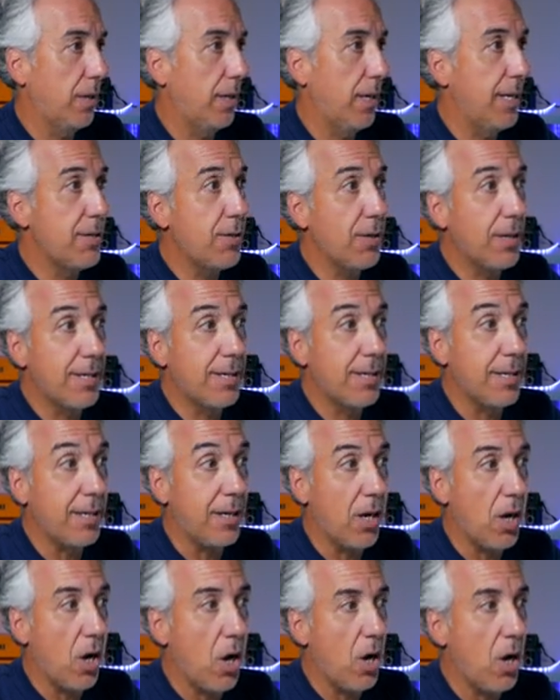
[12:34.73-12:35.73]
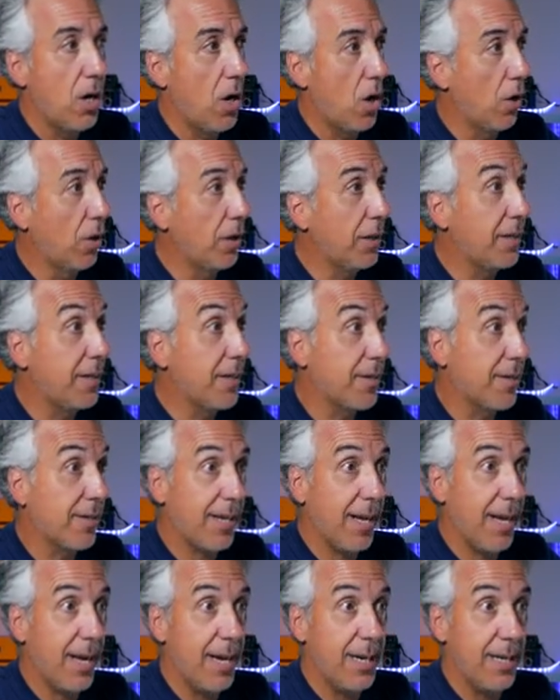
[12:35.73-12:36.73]
as you can see, only the
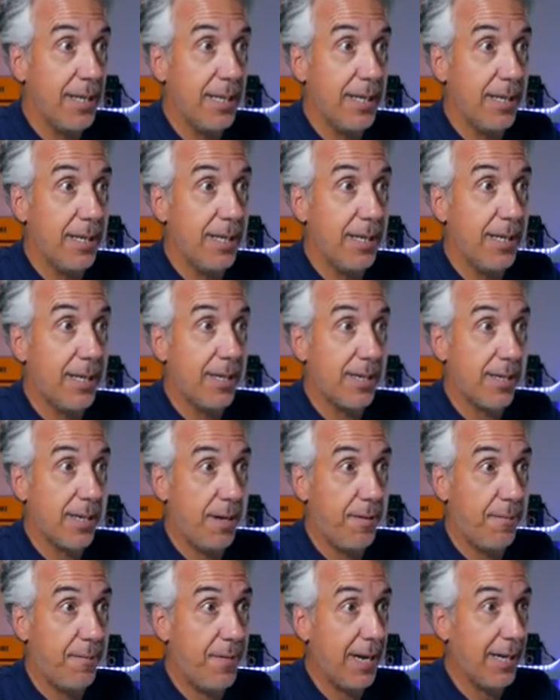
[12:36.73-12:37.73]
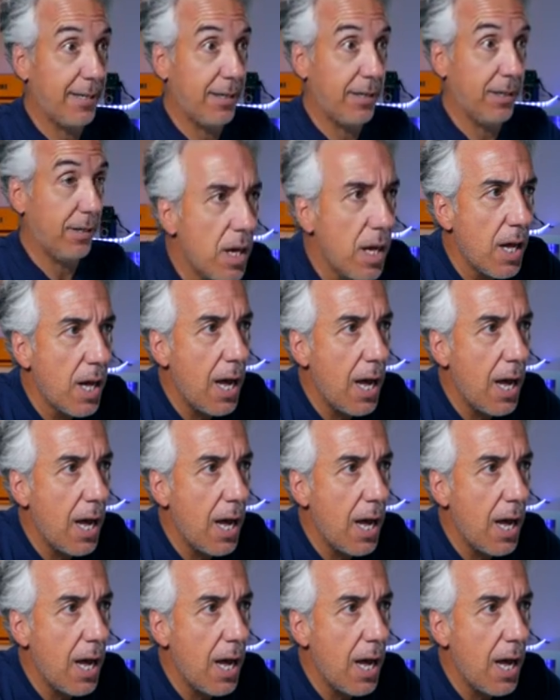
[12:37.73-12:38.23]
sky is affected.